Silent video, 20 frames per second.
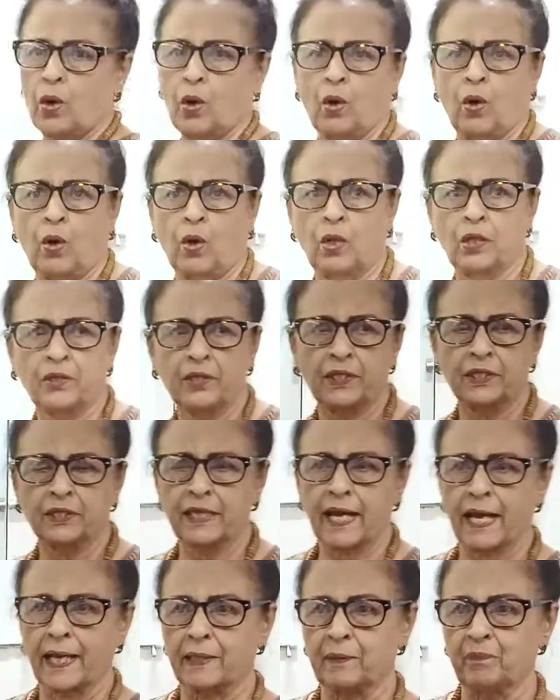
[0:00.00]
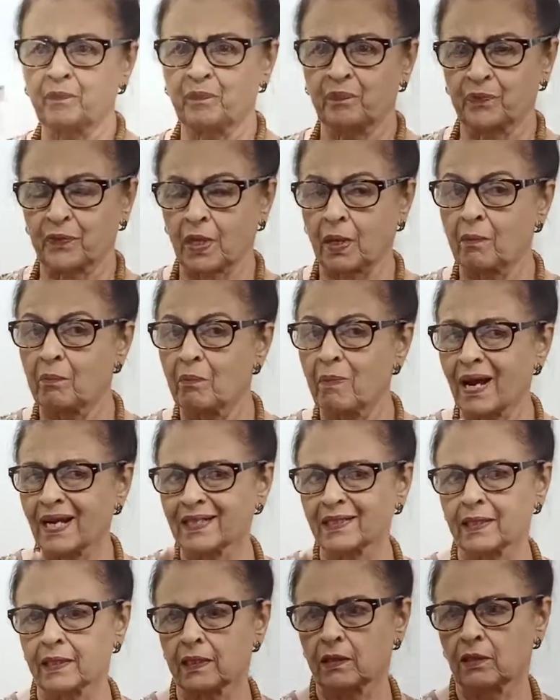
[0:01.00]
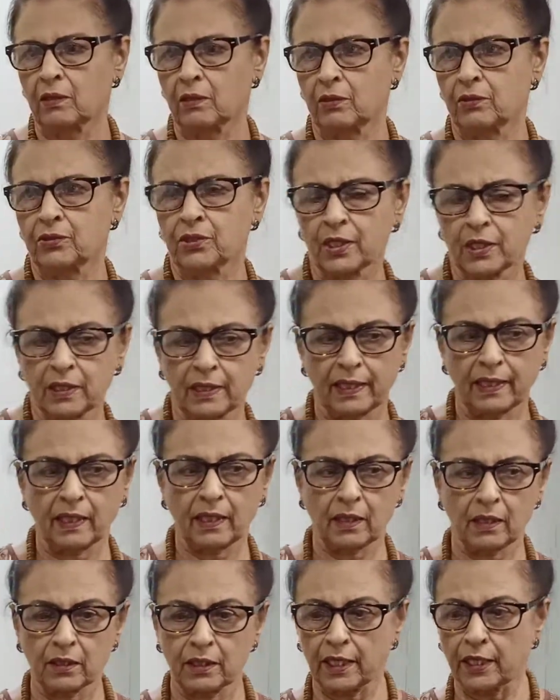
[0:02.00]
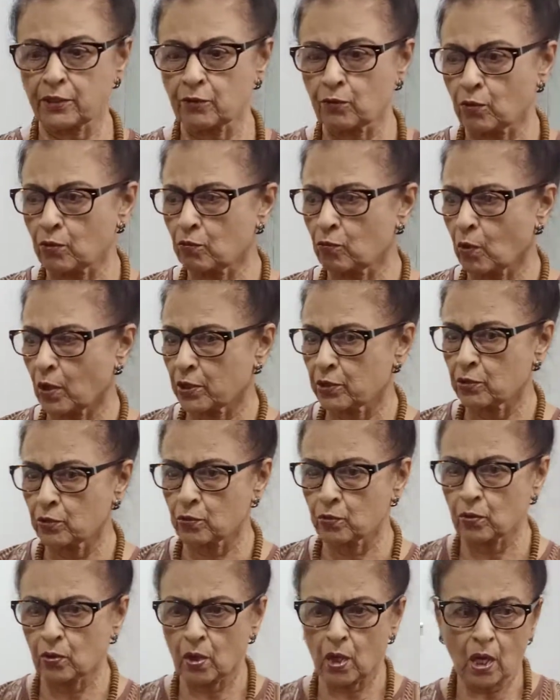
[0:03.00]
all the time butt in. You see, they don't want to